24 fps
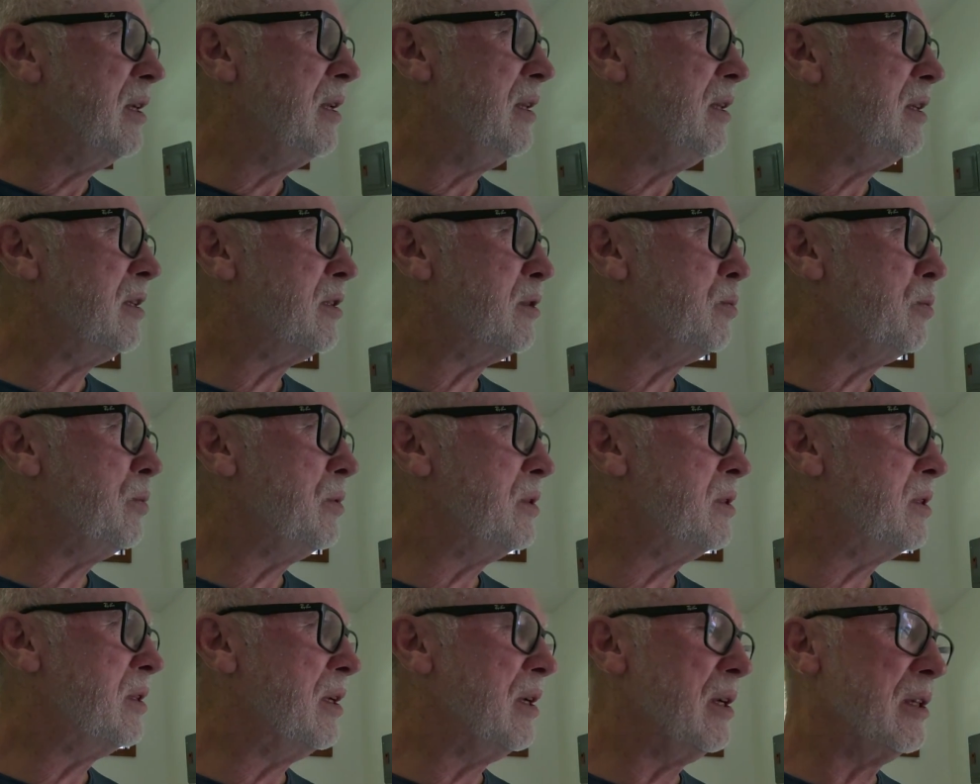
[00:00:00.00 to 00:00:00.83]
and this
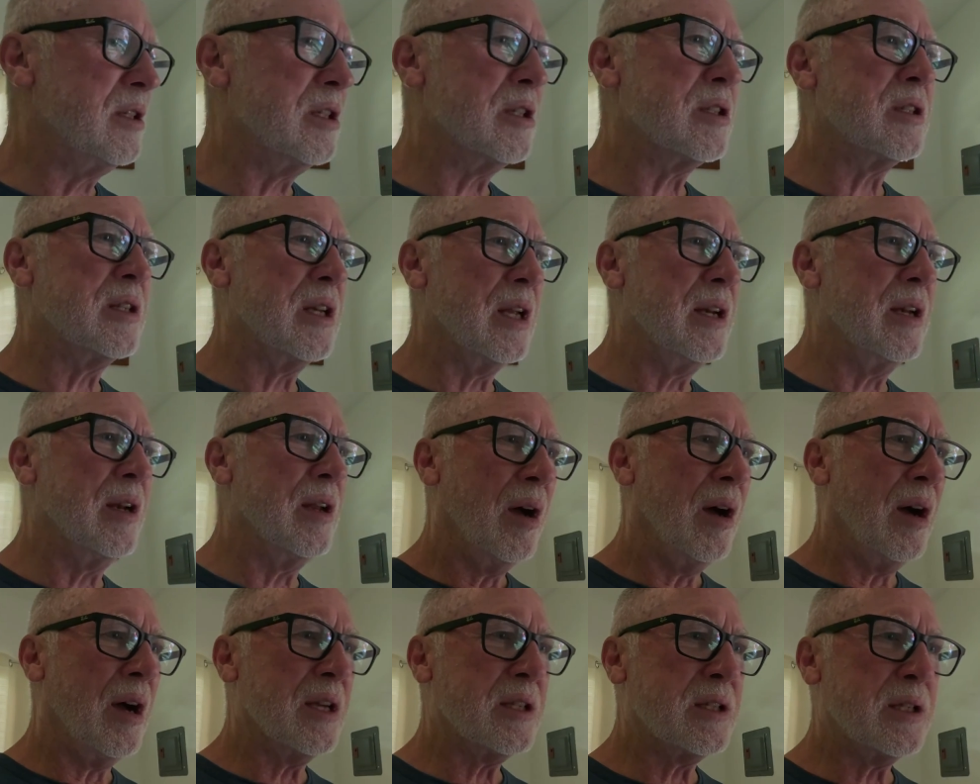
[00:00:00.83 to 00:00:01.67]
was just an
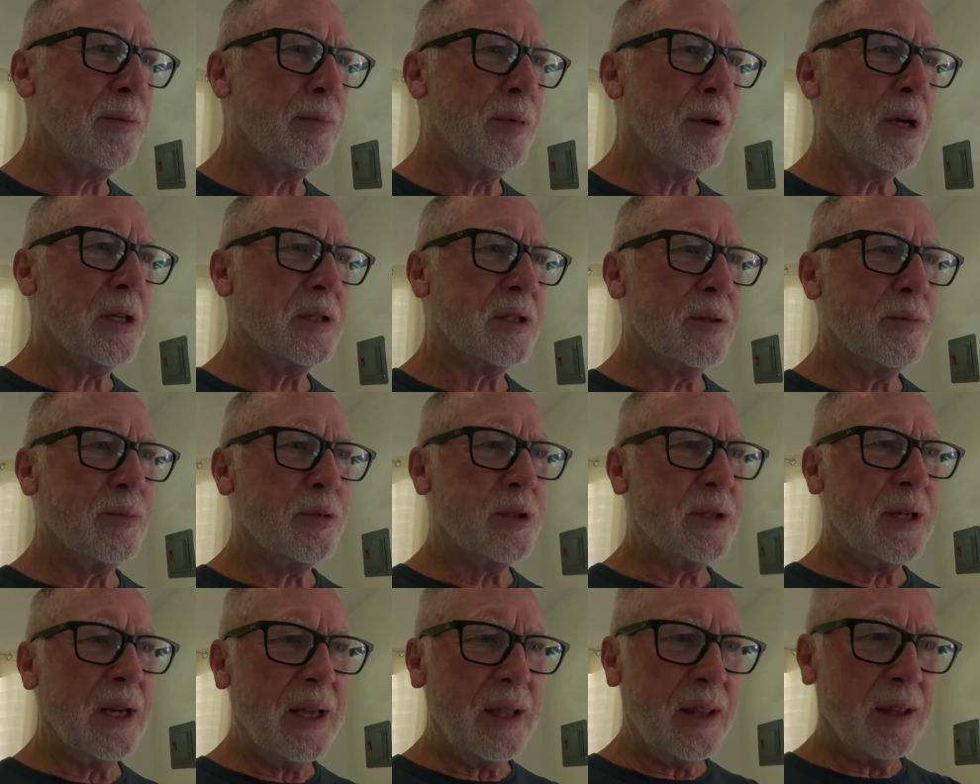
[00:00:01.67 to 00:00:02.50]
awesome
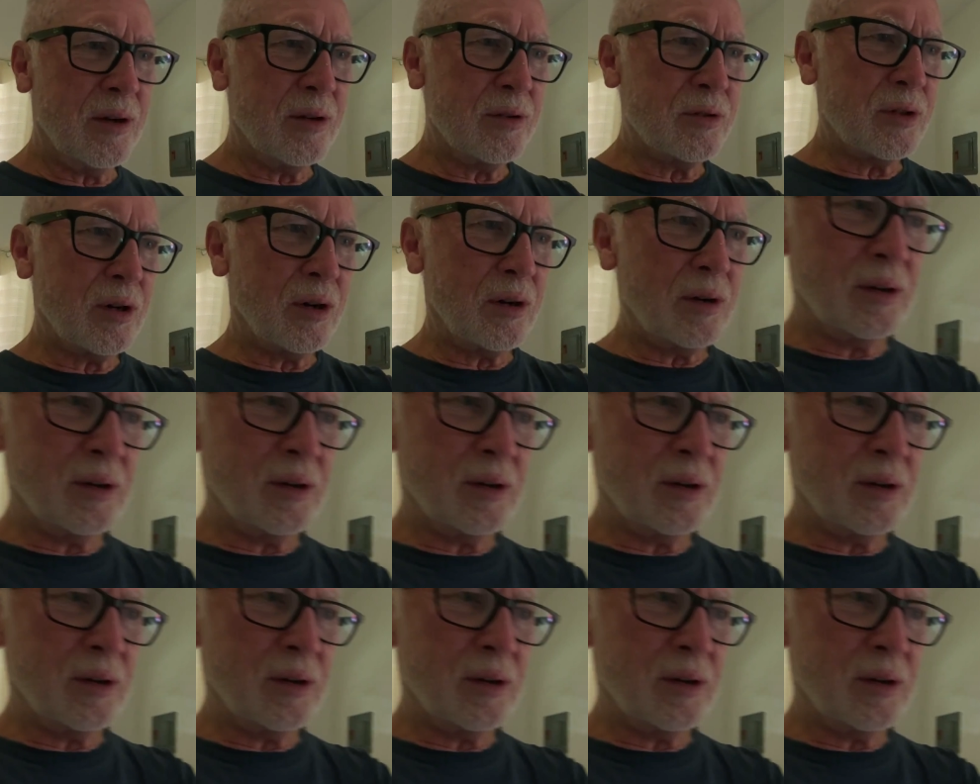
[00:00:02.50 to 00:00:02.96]
stay. There's our